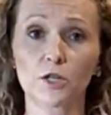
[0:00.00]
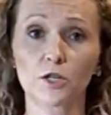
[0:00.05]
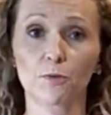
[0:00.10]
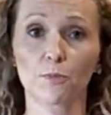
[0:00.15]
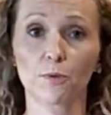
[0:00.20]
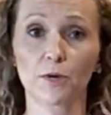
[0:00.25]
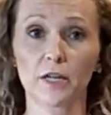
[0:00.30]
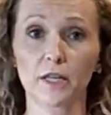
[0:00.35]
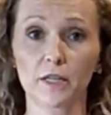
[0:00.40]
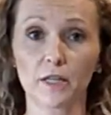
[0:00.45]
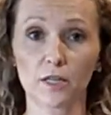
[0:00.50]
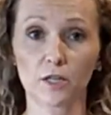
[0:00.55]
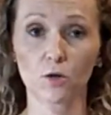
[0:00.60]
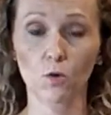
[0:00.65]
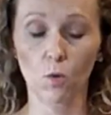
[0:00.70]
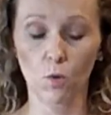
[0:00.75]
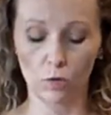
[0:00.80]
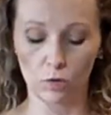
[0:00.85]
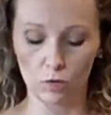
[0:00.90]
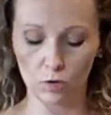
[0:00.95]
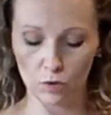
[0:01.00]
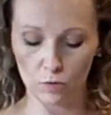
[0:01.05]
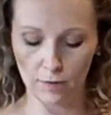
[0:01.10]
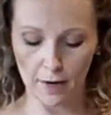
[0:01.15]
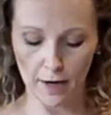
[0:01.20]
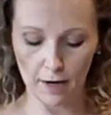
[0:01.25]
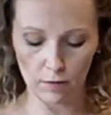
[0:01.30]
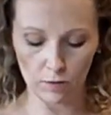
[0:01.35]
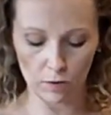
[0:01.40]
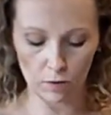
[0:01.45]
to bring these corners
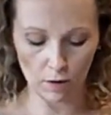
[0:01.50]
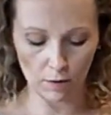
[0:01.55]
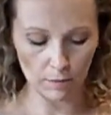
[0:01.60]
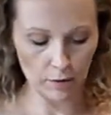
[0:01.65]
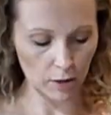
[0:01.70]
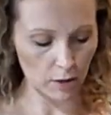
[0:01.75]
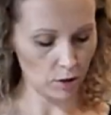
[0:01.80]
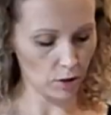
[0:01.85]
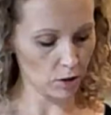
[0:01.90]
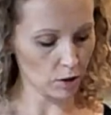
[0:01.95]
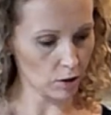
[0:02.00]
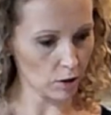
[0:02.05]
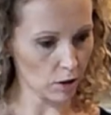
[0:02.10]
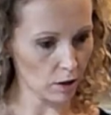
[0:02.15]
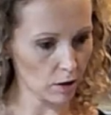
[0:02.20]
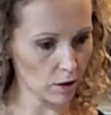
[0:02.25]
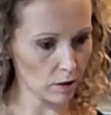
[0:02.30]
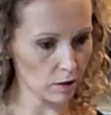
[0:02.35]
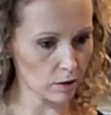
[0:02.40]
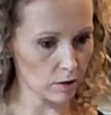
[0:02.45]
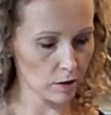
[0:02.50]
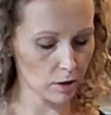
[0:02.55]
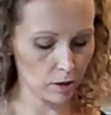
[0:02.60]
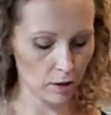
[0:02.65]
around. So I'm gonna start